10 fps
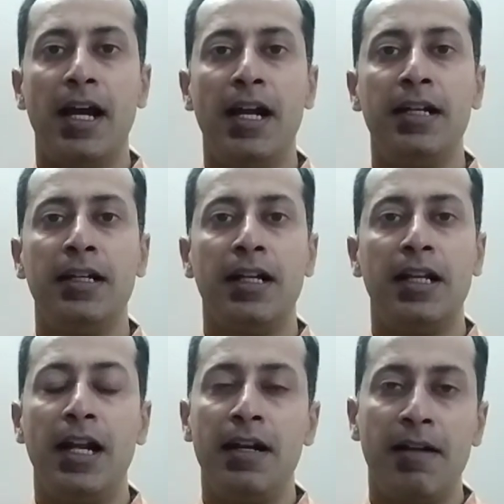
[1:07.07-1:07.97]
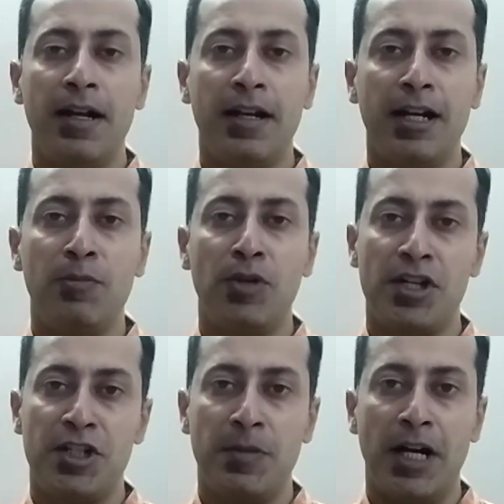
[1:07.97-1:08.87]
and lead nitrate and
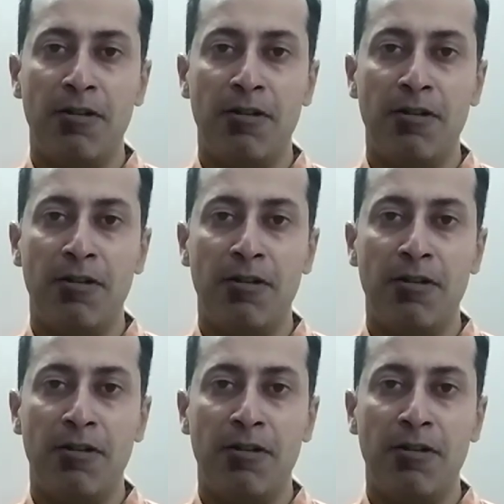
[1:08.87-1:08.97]
potassium